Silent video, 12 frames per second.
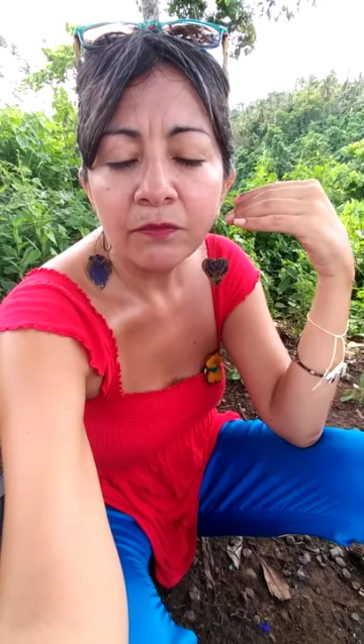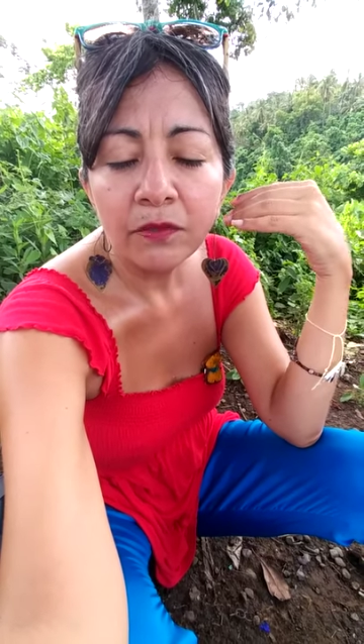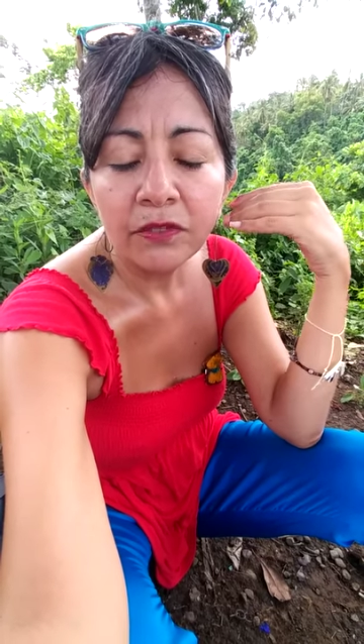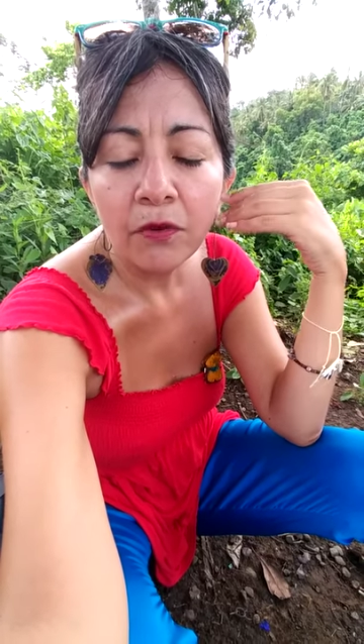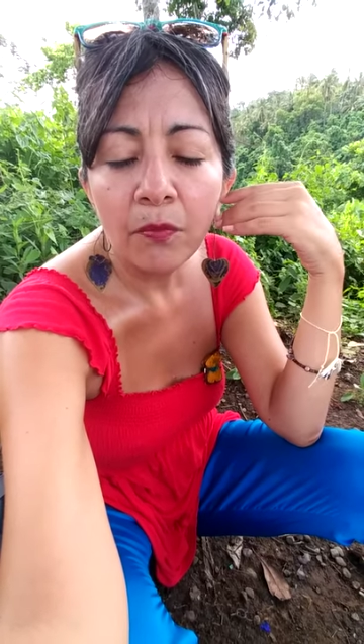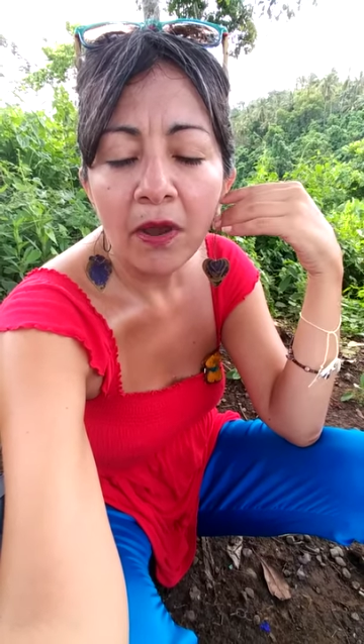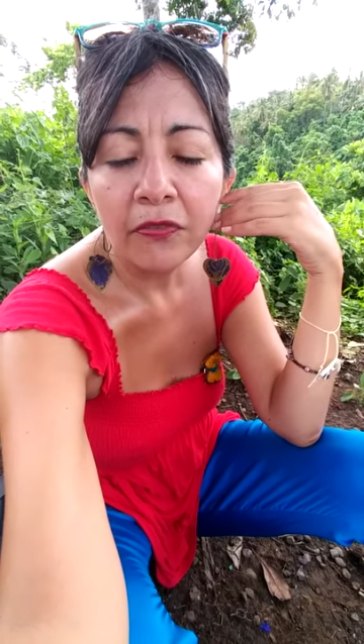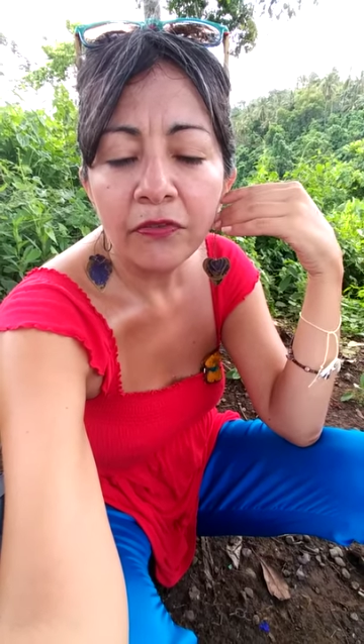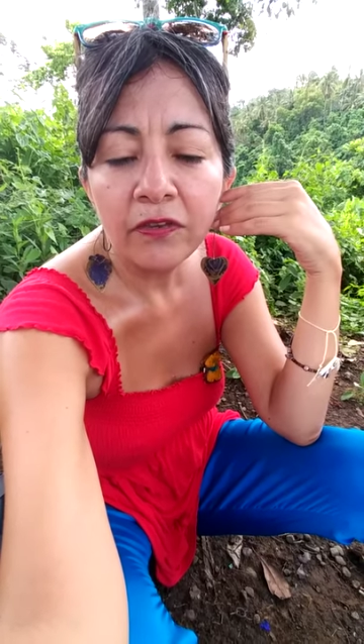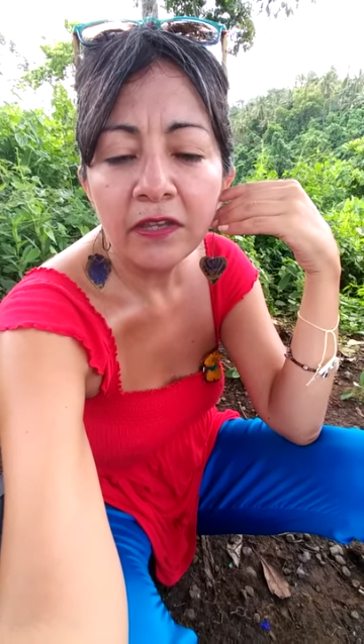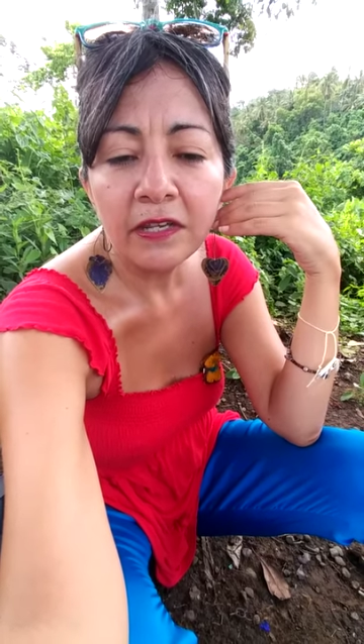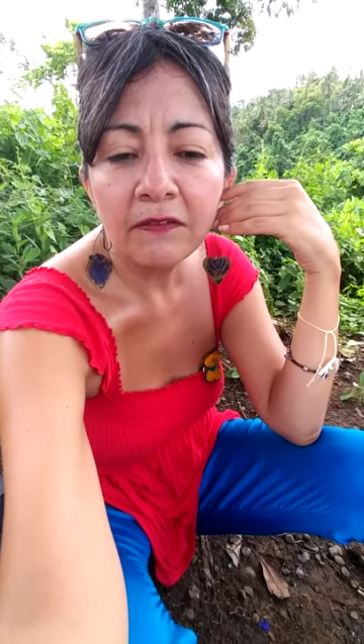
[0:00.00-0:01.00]
with your breath,
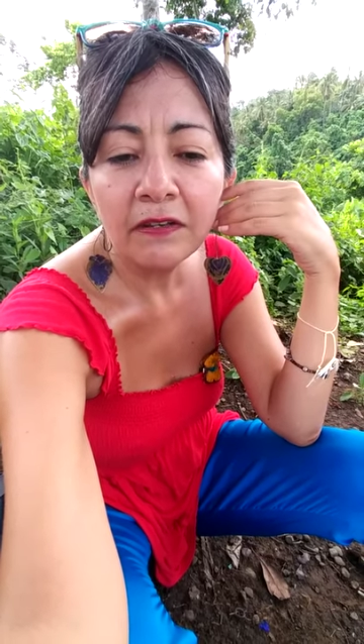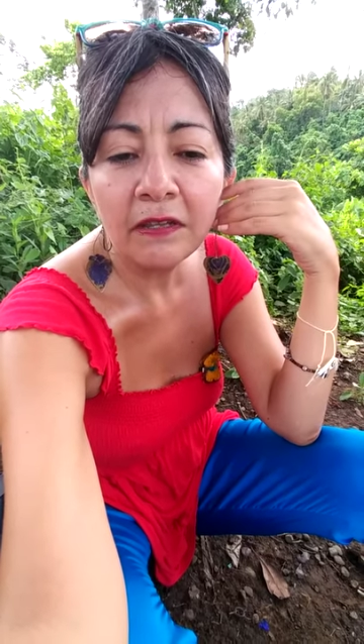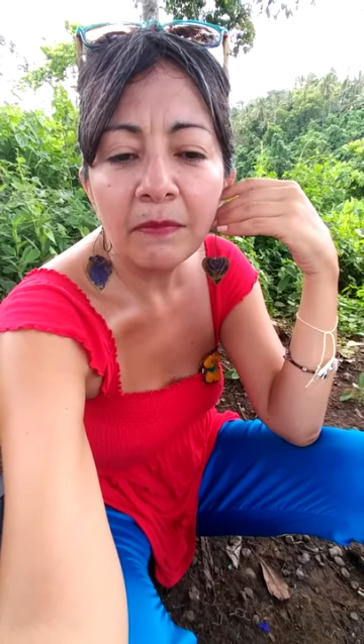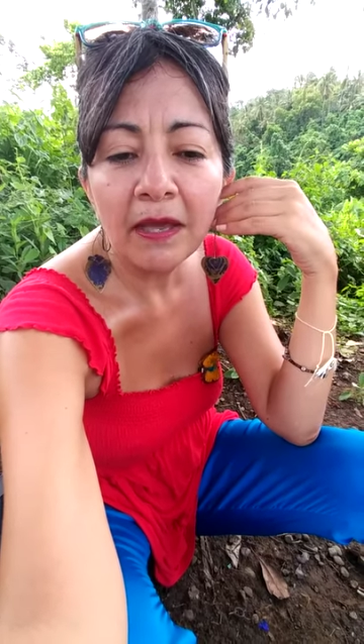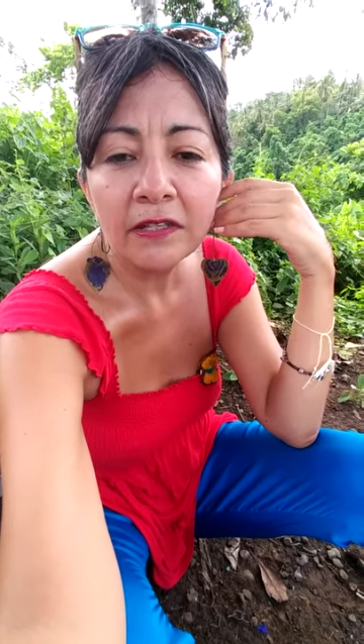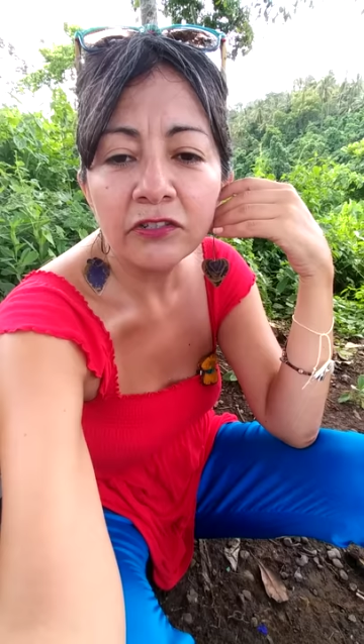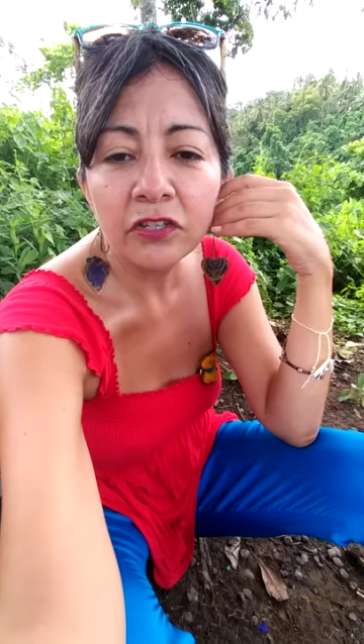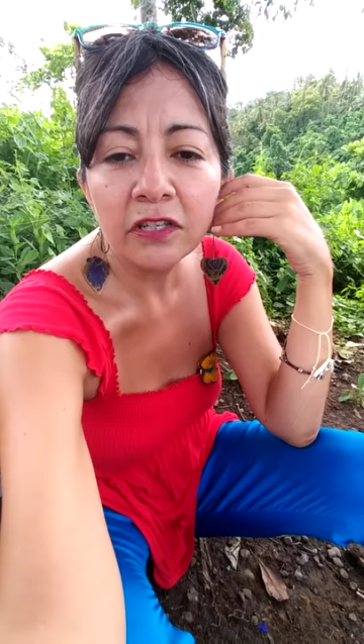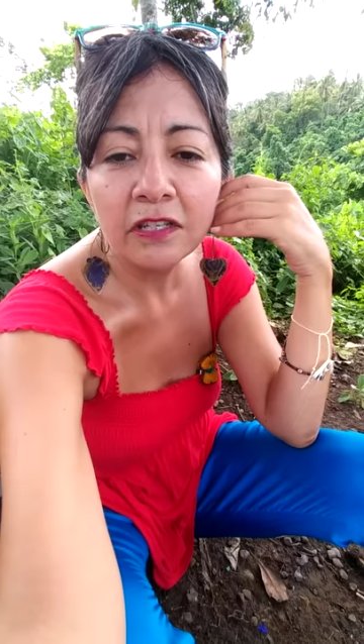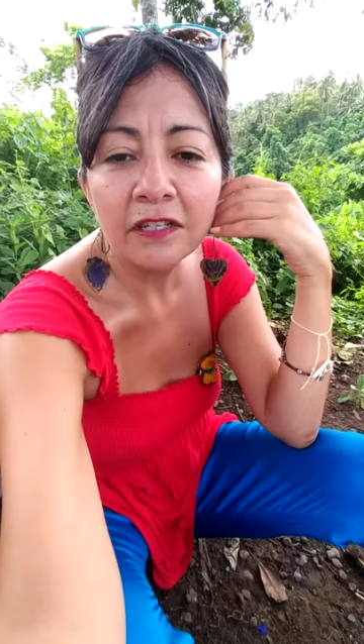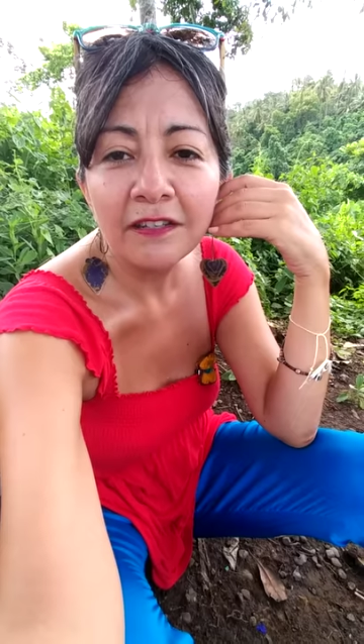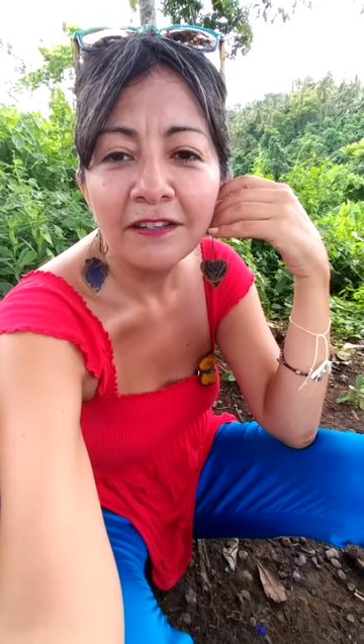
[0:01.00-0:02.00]
you can even
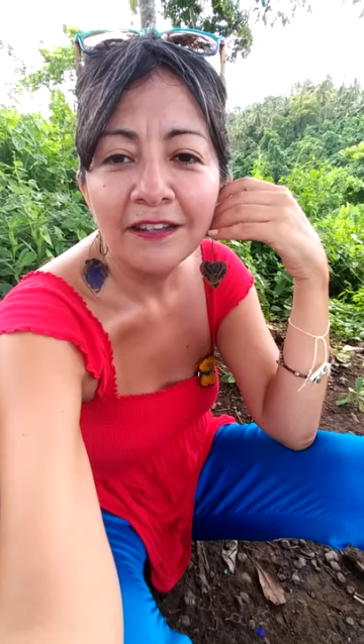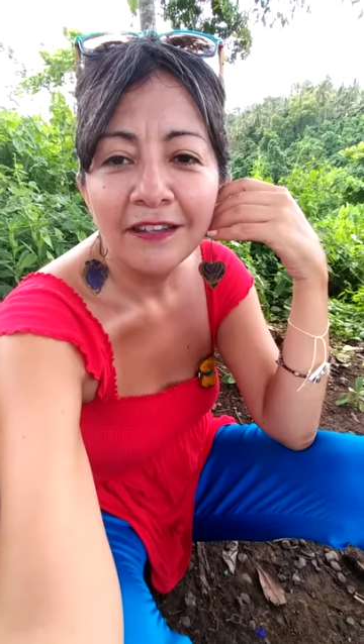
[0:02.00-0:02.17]
imagine